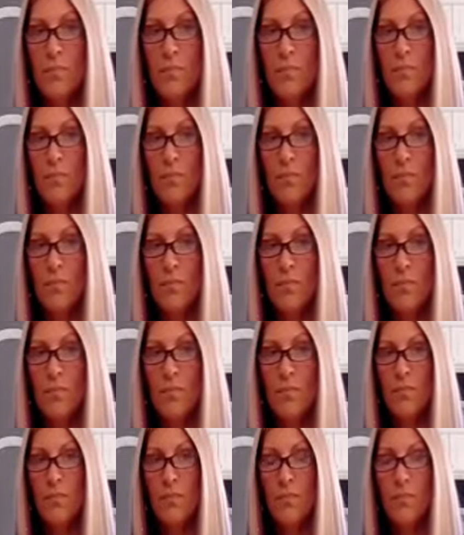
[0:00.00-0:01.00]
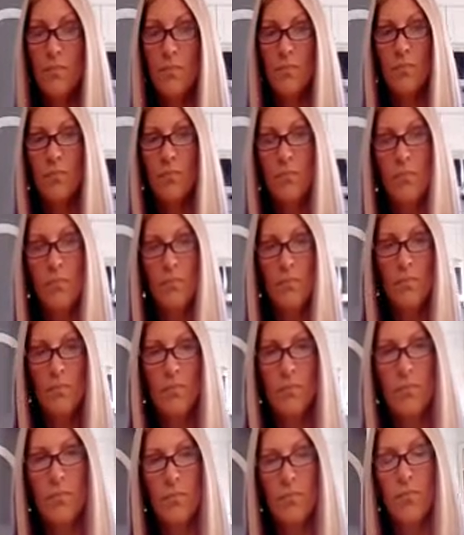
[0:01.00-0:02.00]

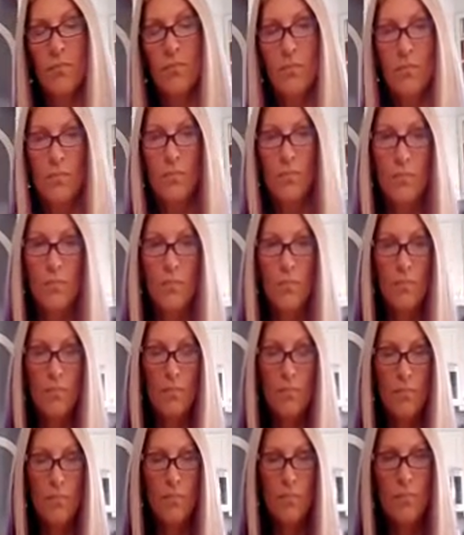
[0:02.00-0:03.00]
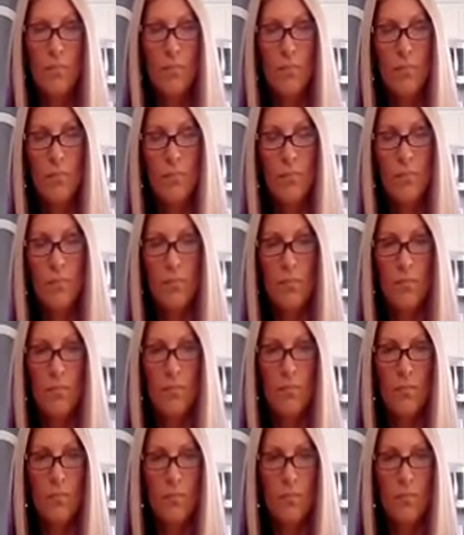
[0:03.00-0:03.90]
[no speech]